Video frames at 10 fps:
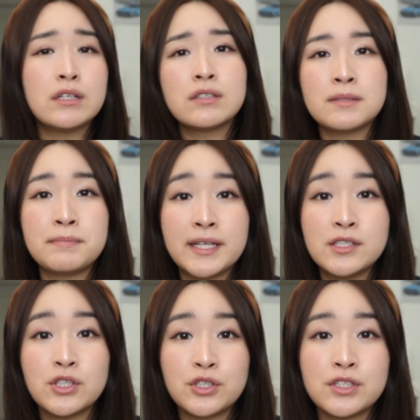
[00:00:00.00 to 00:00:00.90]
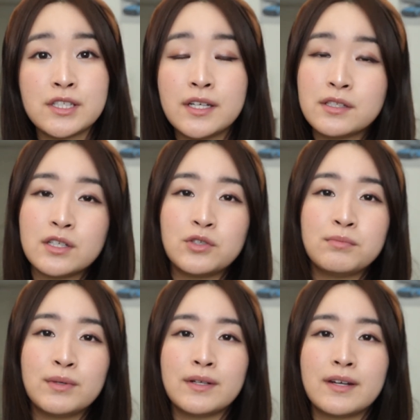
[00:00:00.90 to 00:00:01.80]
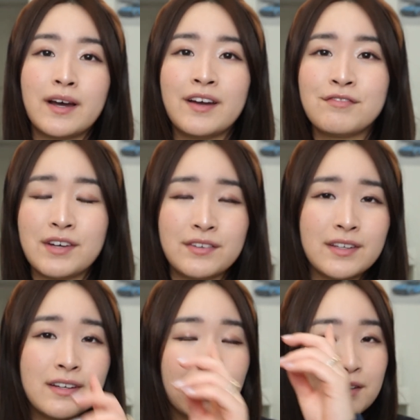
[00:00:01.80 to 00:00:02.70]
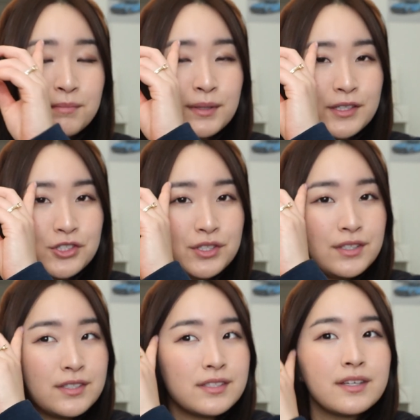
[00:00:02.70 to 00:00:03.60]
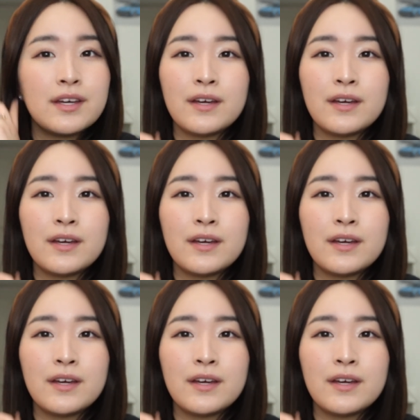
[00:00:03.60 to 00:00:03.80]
depends on your skin tone, but I found that a lot of blushes,